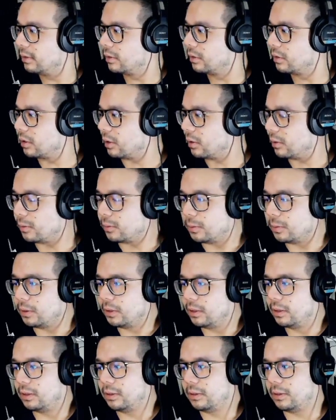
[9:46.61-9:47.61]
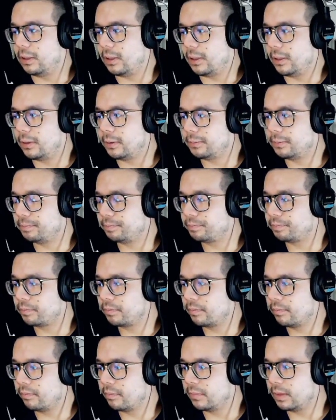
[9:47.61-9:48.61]
So um,
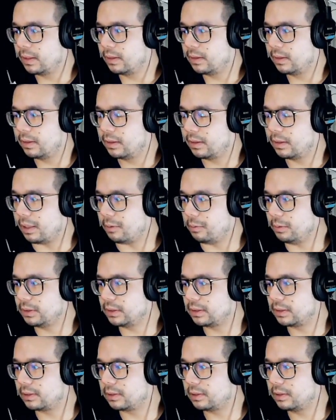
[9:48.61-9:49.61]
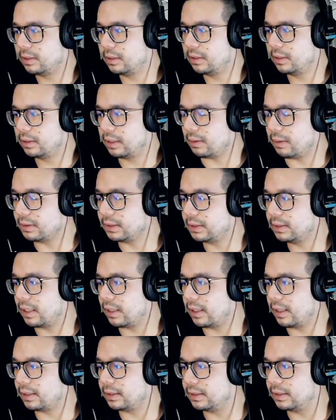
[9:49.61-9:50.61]
that was
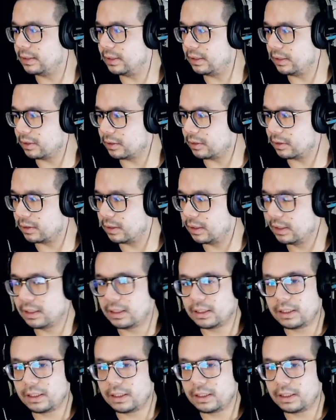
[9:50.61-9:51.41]
not ideal.